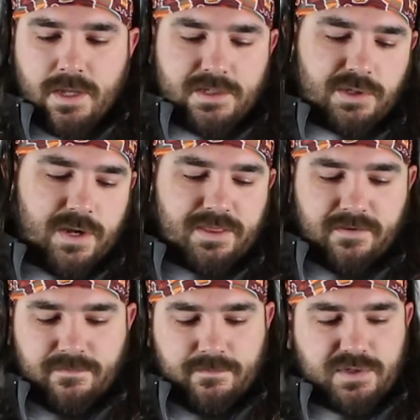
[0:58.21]
So
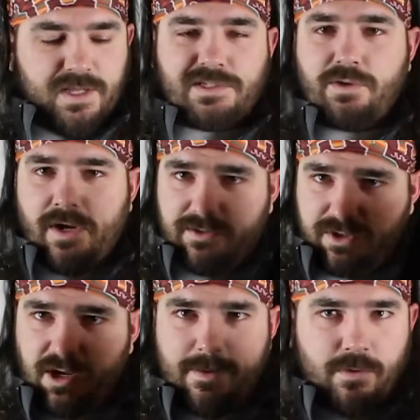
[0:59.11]
let's go ahead and
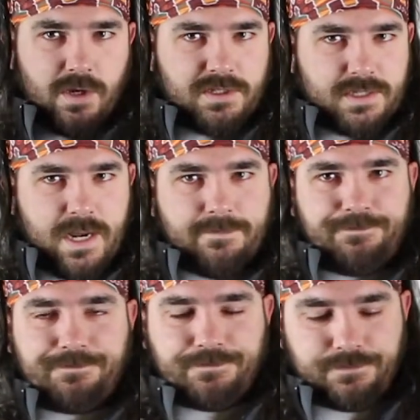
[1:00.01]
talk about what else got.